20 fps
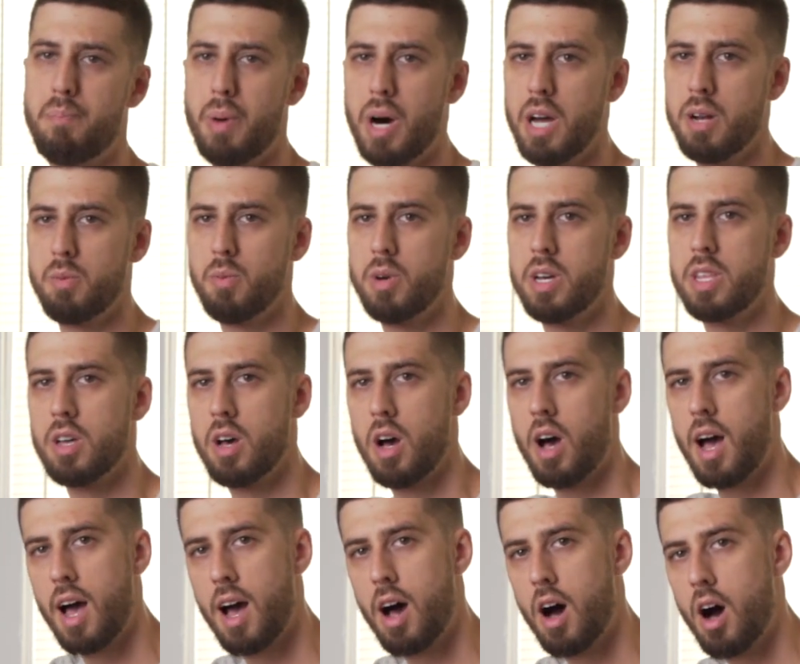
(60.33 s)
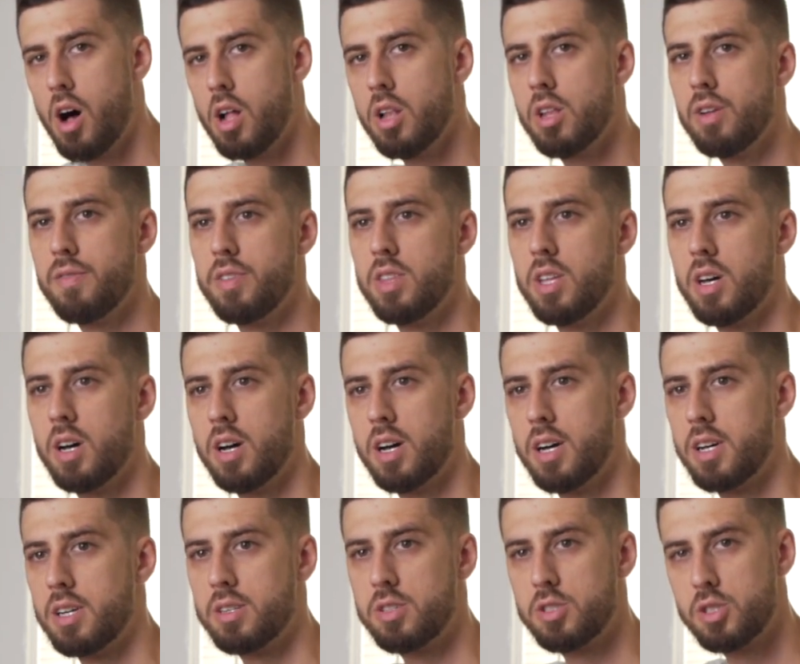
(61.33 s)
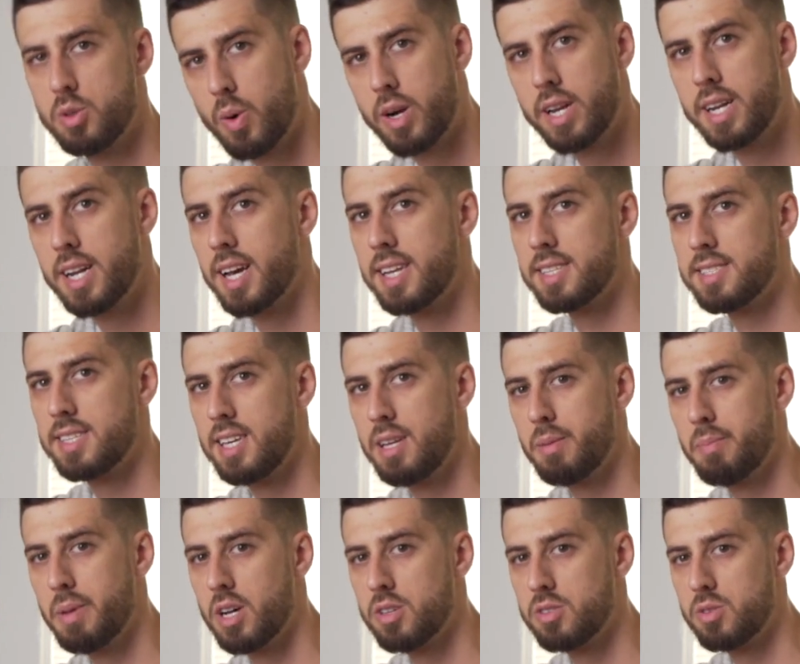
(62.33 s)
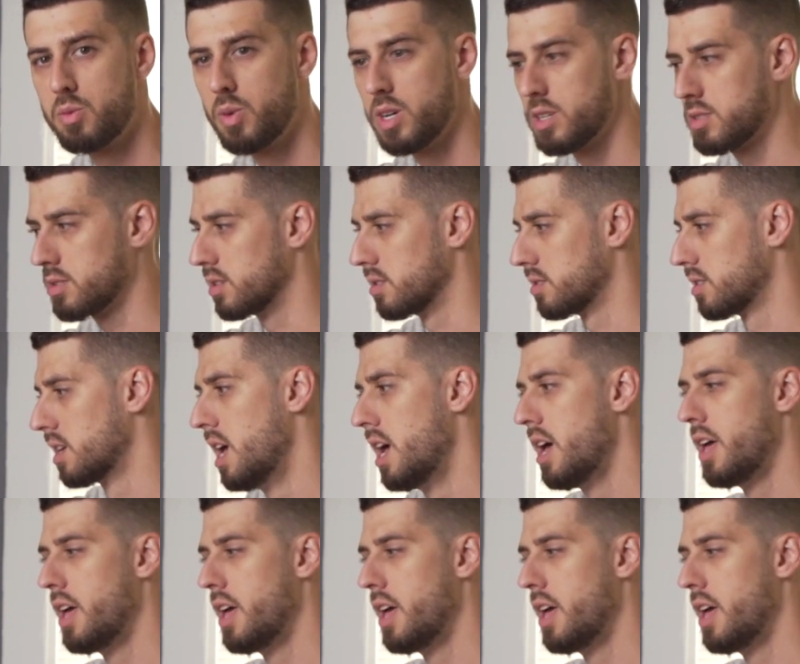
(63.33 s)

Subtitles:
but with all of the 2019 bells and whistles.